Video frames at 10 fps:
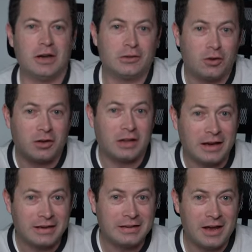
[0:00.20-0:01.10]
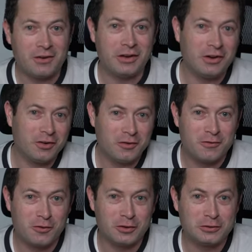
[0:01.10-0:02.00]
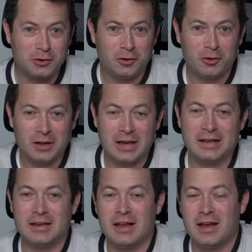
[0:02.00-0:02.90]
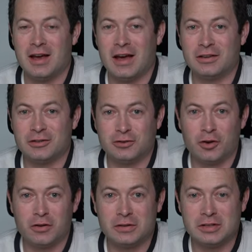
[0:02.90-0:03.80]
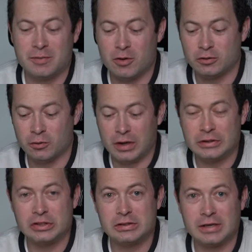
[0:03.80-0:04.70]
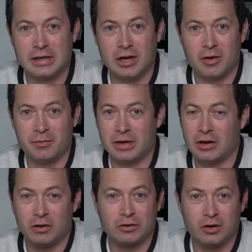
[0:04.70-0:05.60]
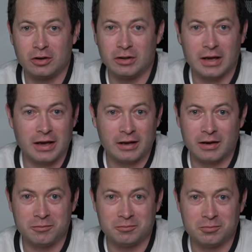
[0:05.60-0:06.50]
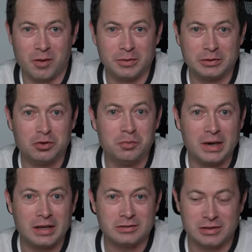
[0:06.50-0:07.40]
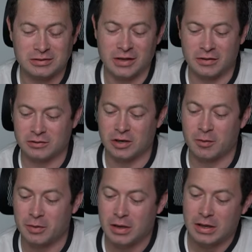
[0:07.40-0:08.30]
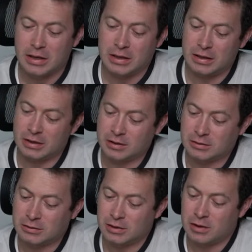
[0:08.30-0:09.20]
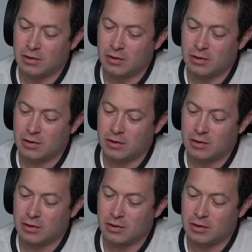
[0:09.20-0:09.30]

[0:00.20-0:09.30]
I turned the lighting down here for the studio light uh, to show you this demo. So what I just set up, and it only took like probably two minutes to set this up, is